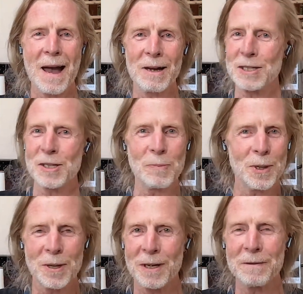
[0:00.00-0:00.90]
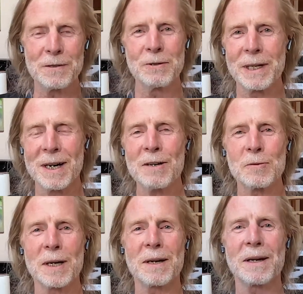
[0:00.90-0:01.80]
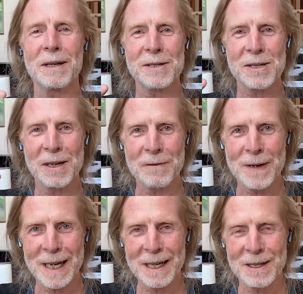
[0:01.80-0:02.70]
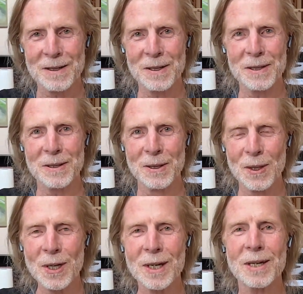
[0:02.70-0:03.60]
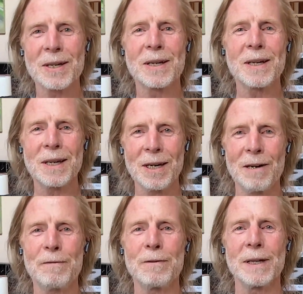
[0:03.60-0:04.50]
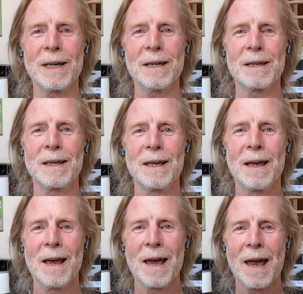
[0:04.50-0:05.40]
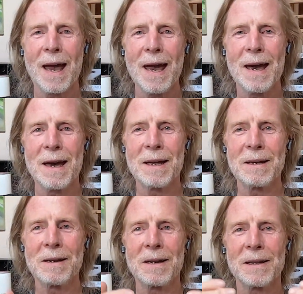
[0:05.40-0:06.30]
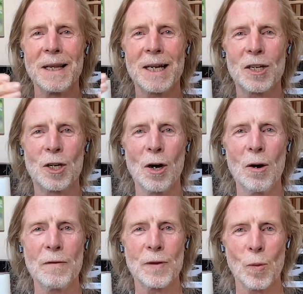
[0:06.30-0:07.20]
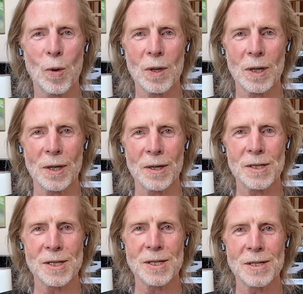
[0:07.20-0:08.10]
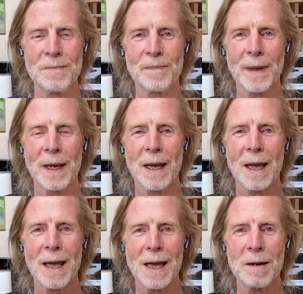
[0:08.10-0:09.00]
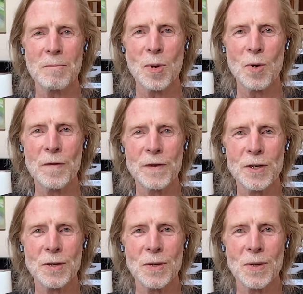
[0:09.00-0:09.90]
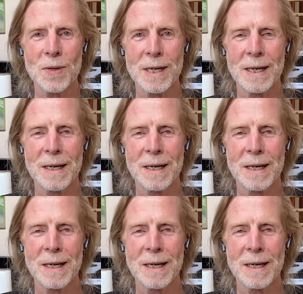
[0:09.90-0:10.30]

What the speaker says: That's the beauty of doing artwork. It's if I can look carefully and let go of the words and move to